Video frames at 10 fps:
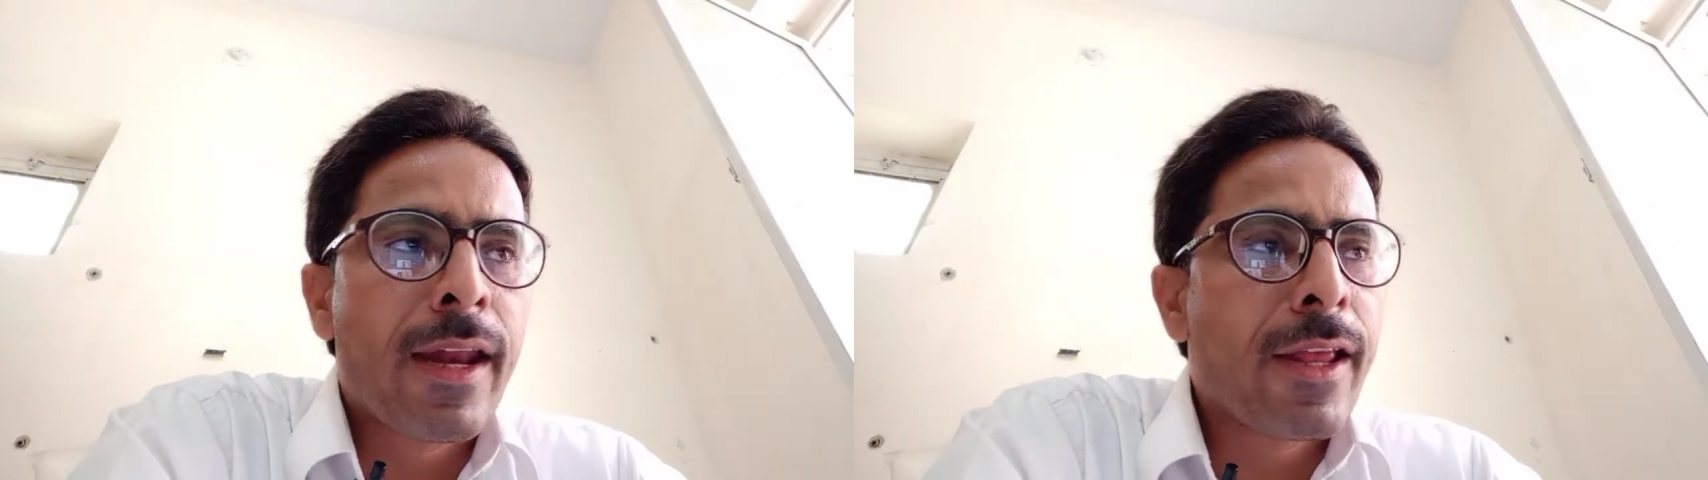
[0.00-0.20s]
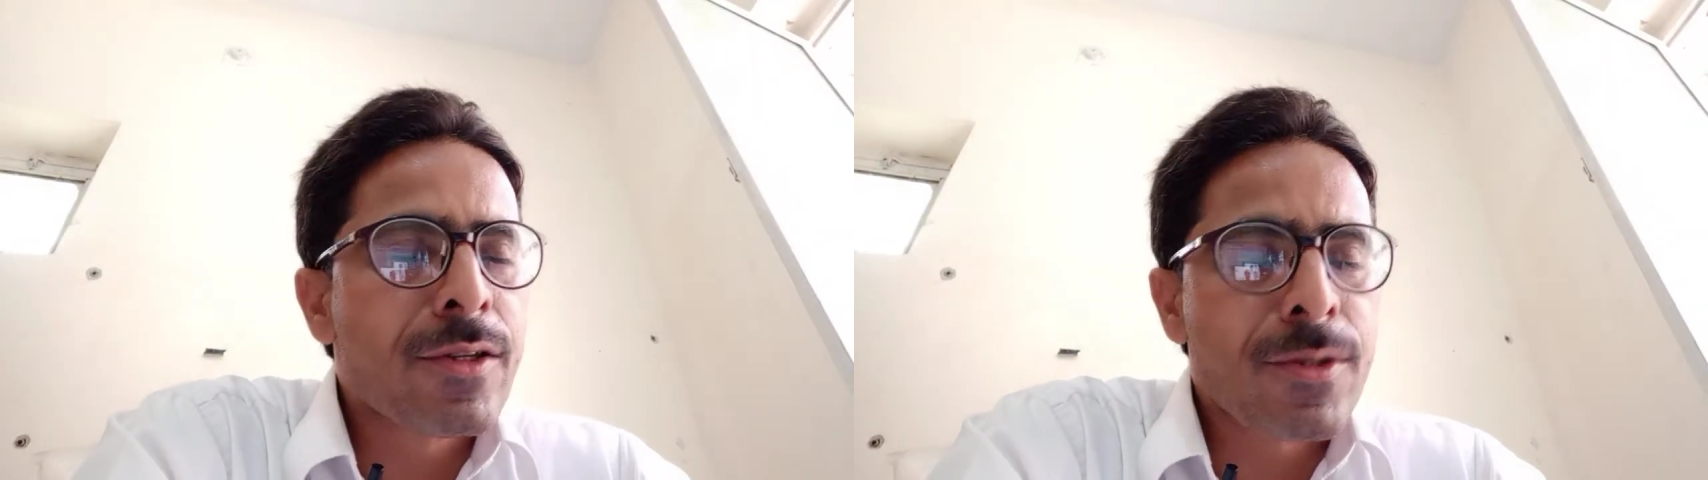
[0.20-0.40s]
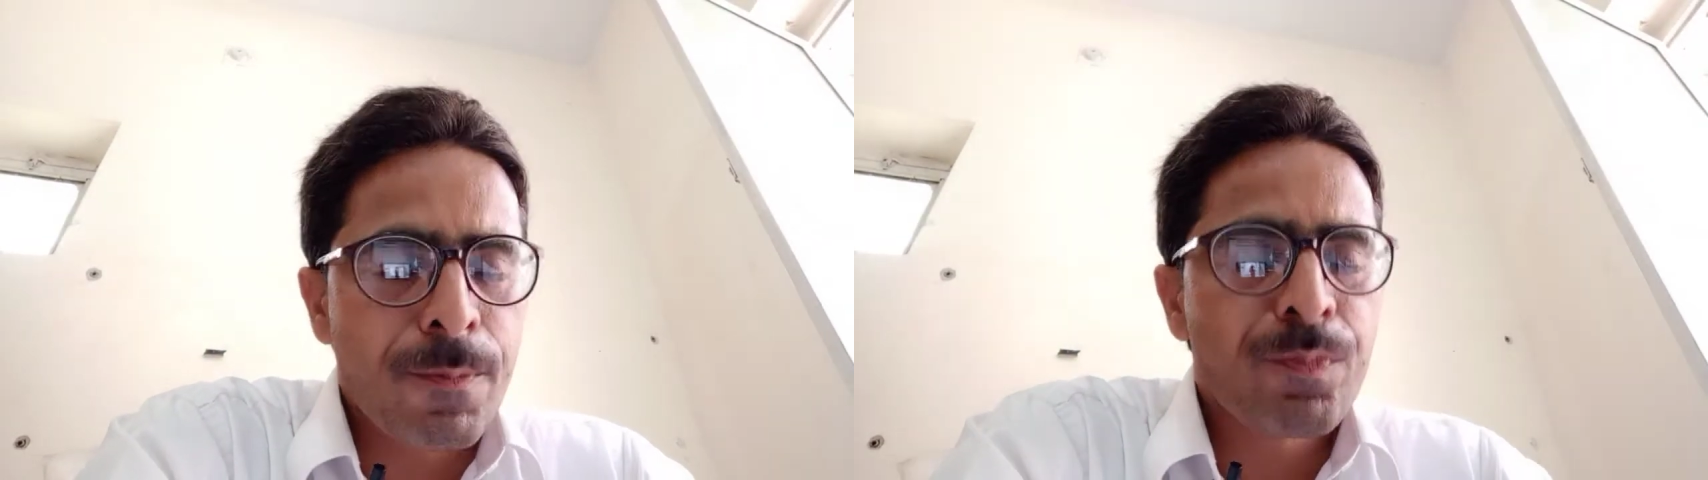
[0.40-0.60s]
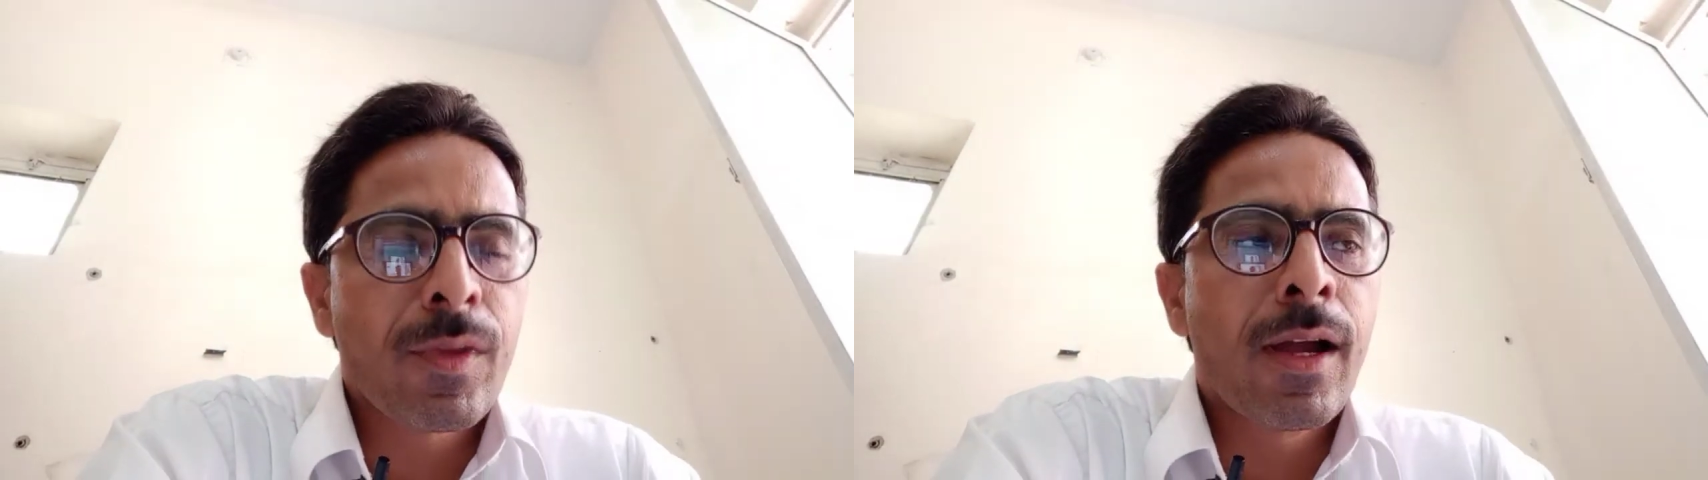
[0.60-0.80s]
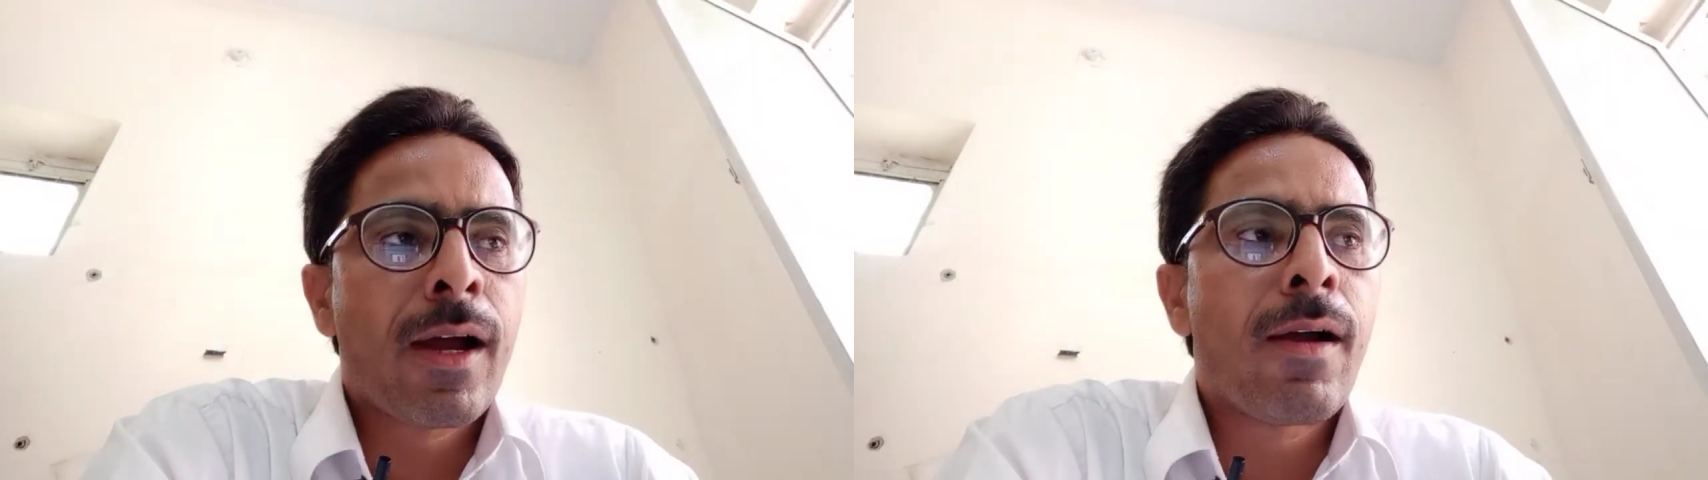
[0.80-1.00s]
in his
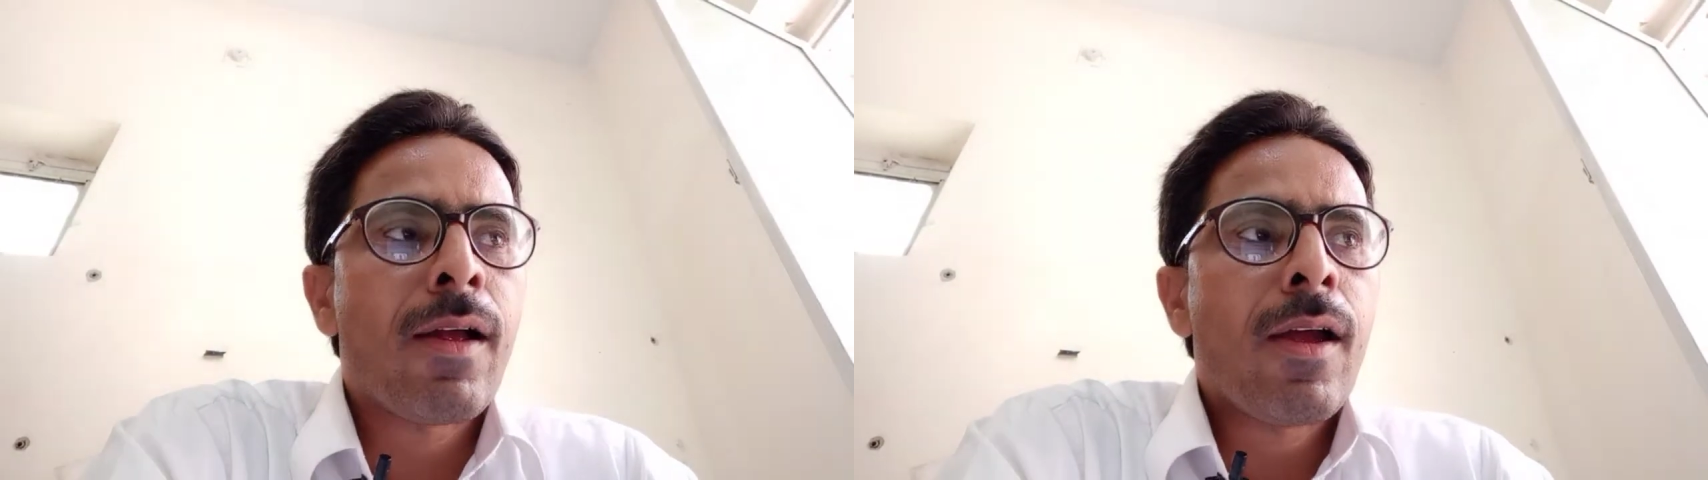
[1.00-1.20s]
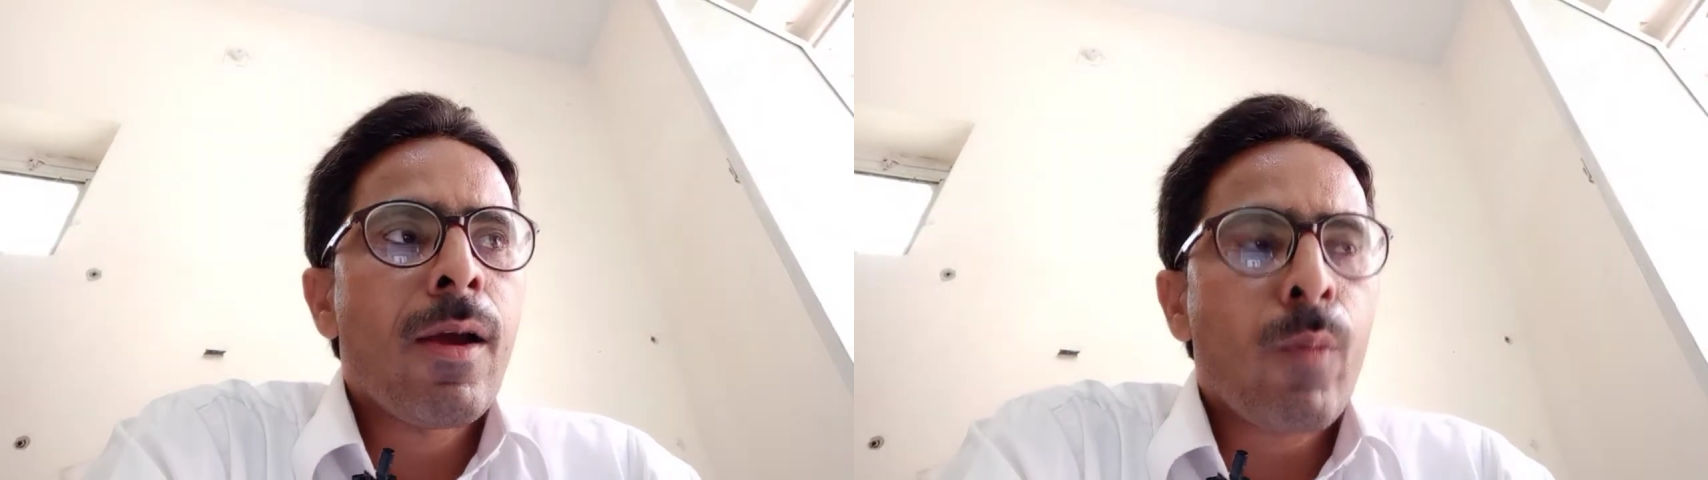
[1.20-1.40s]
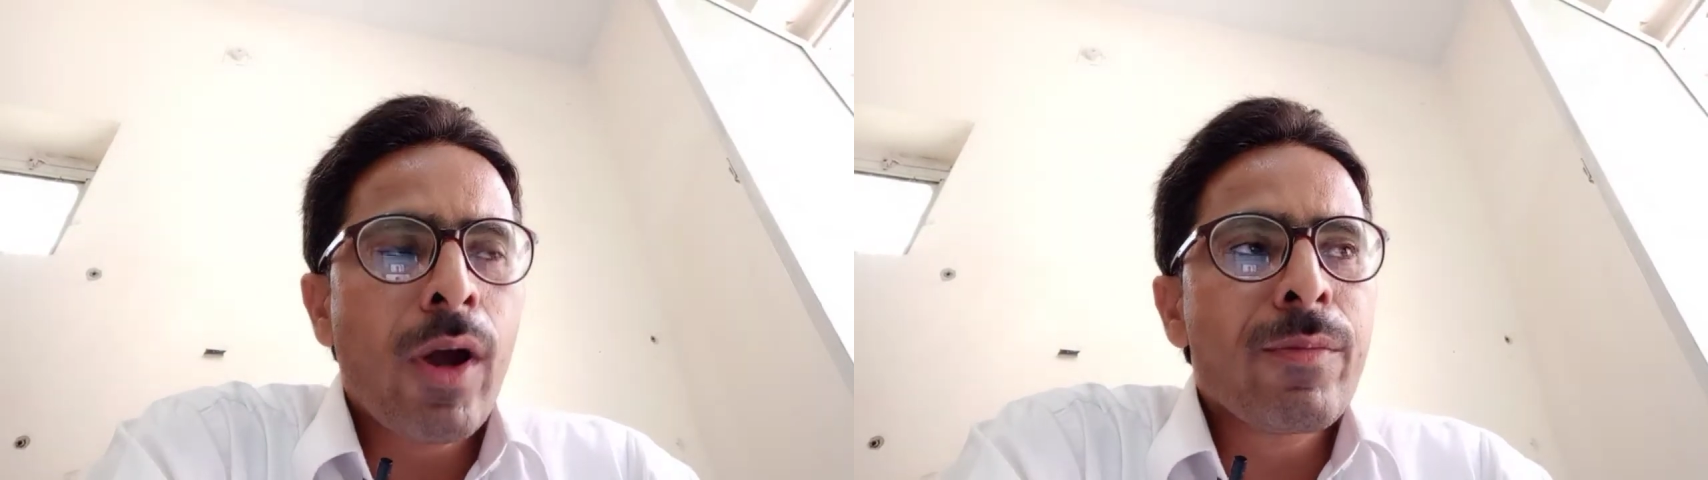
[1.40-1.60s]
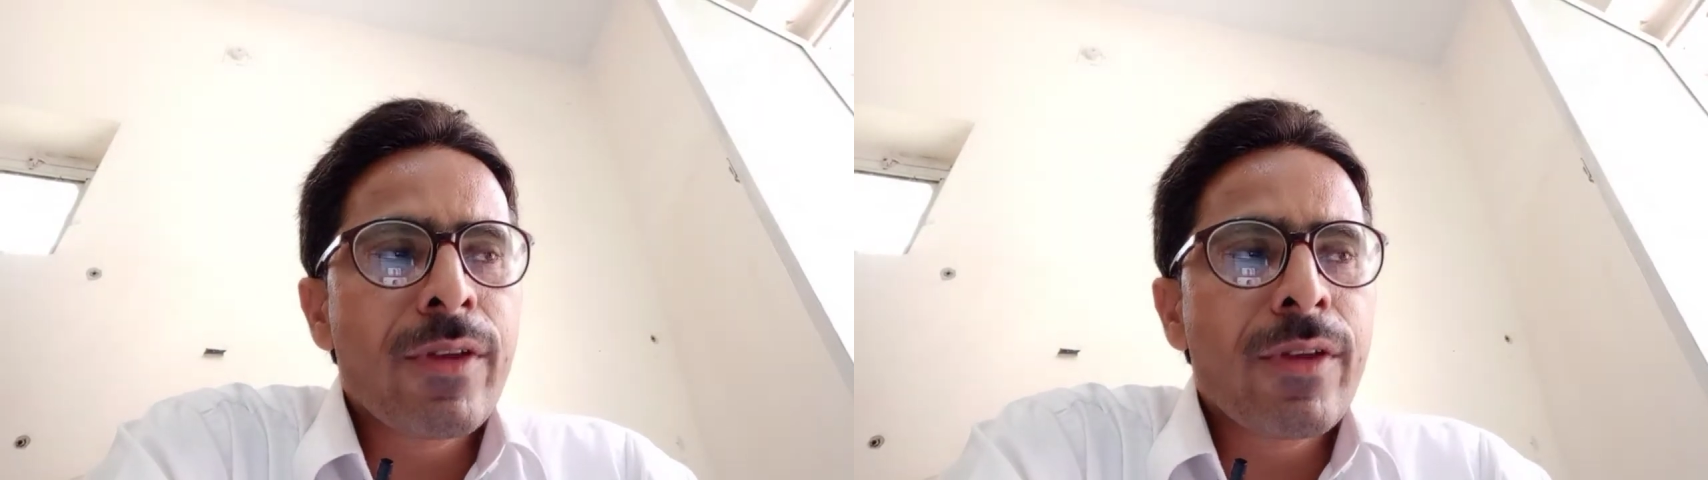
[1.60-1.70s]
poems